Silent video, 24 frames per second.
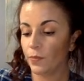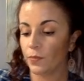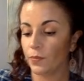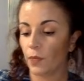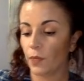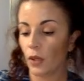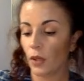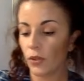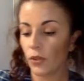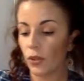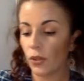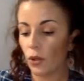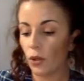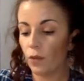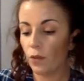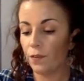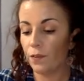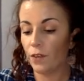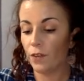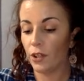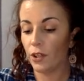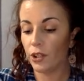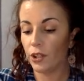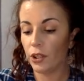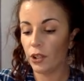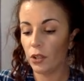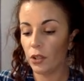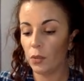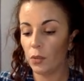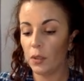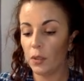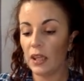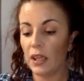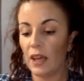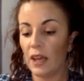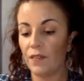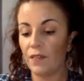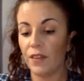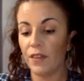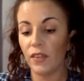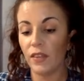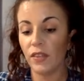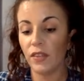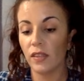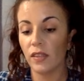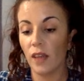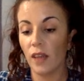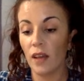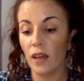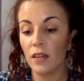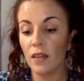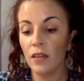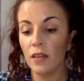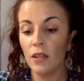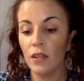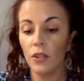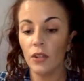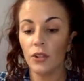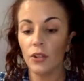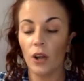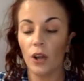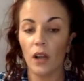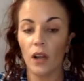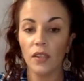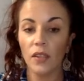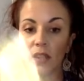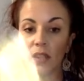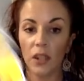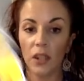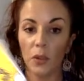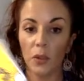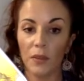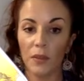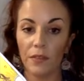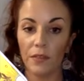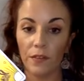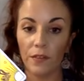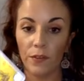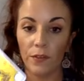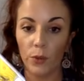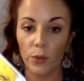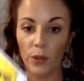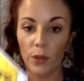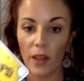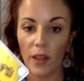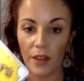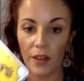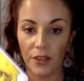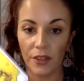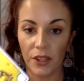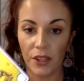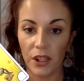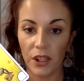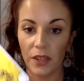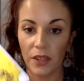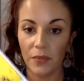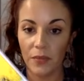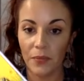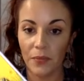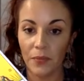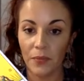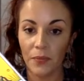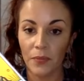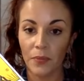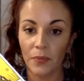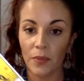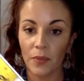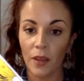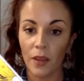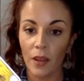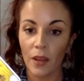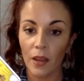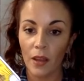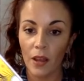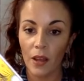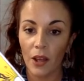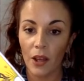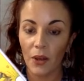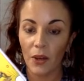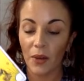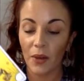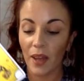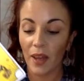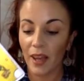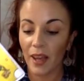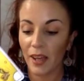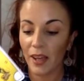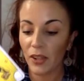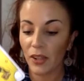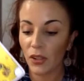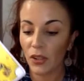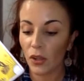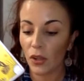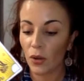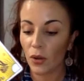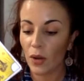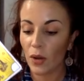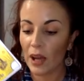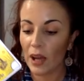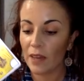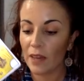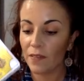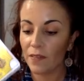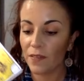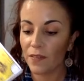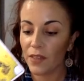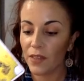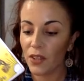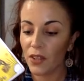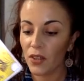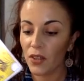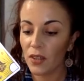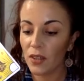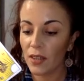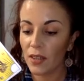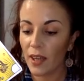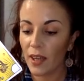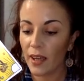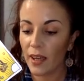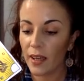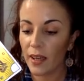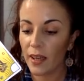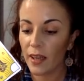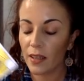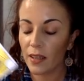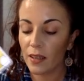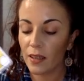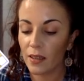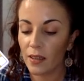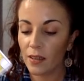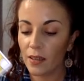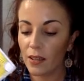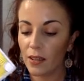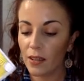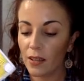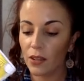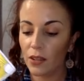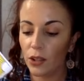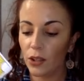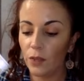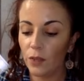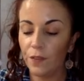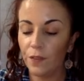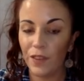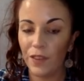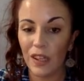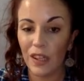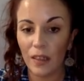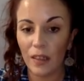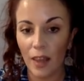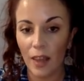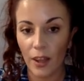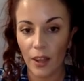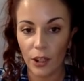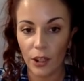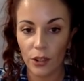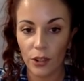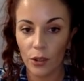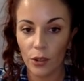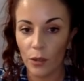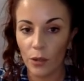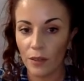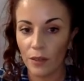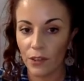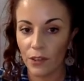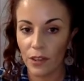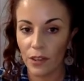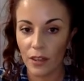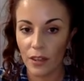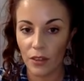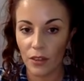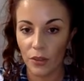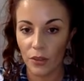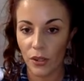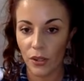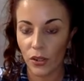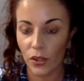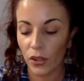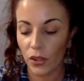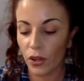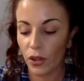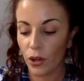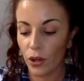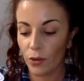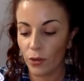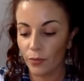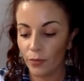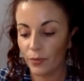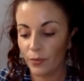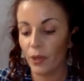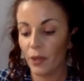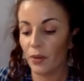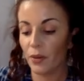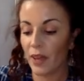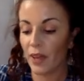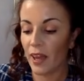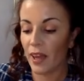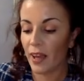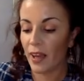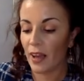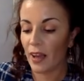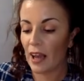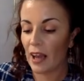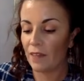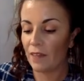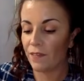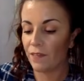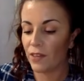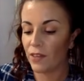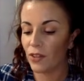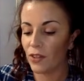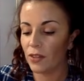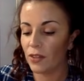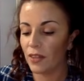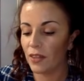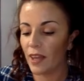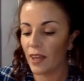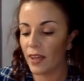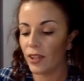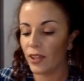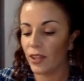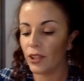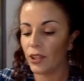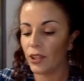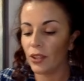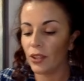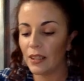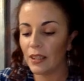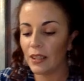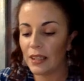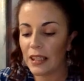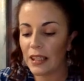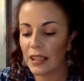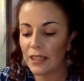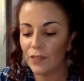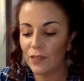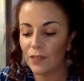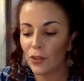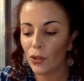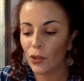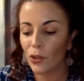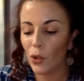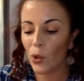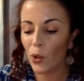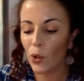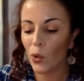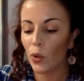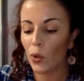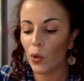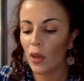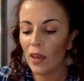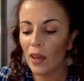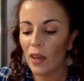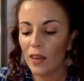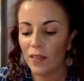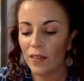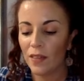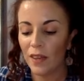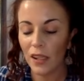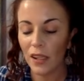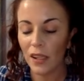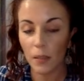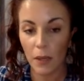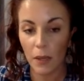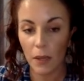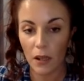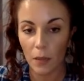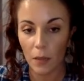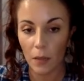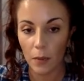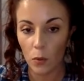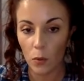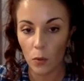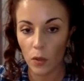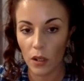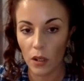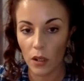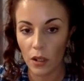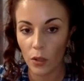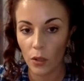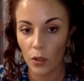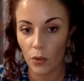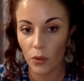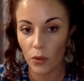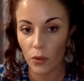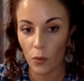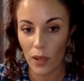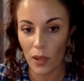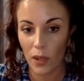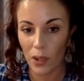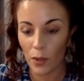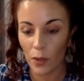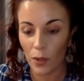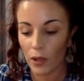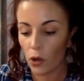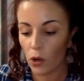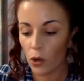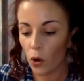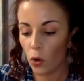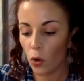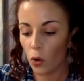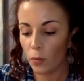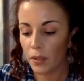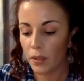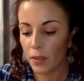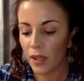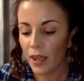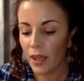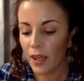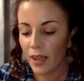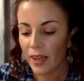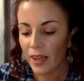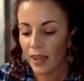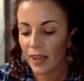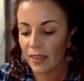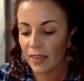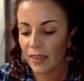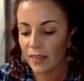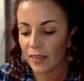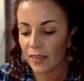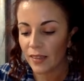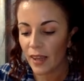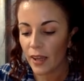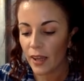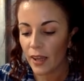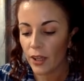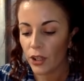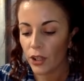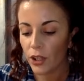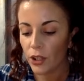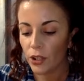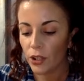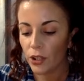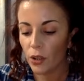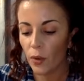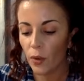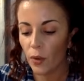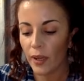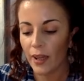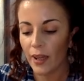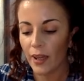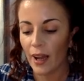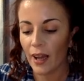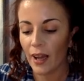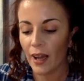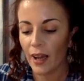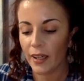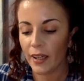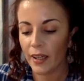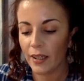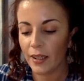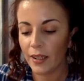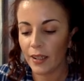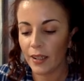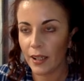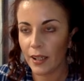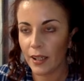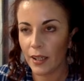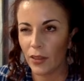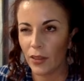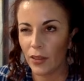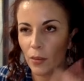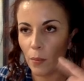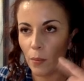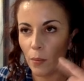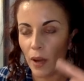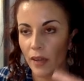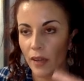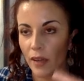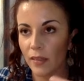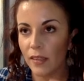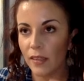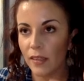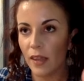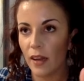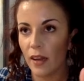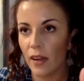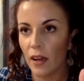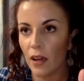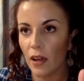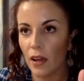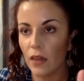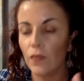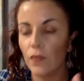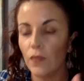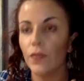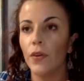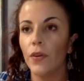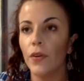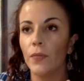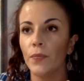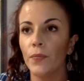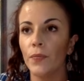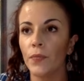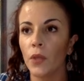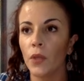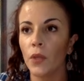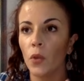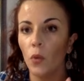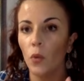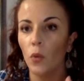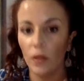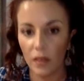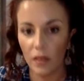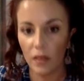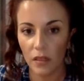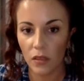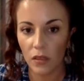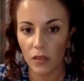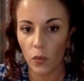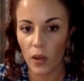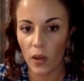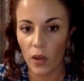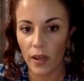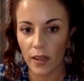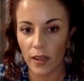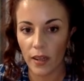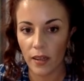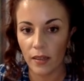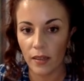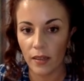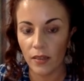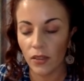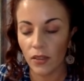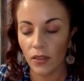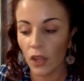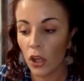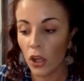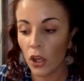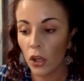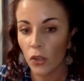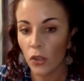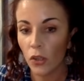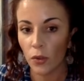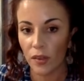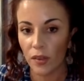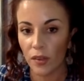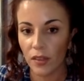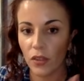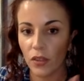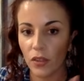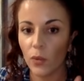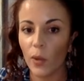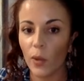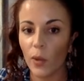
So for you, we have the Sun crossing you with the Fool energy. Okay, so I feel like you know everything there is to know, okay? I feel like even though things may not be working with the way you had hoped, it's like you're going at it in the mindset of, well, this is what it is, so this is what